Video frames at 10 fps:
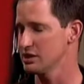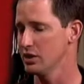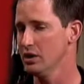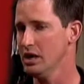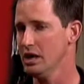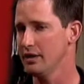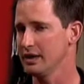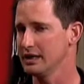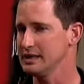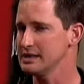So
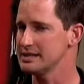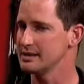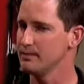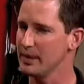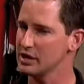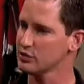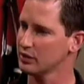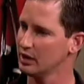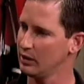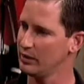the idea is the mice will
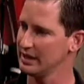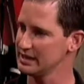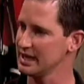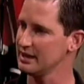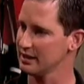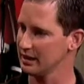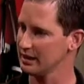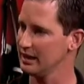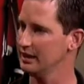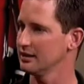come and they take
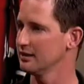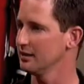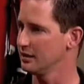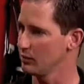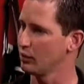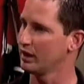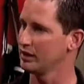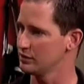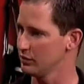that cotton and they bring it into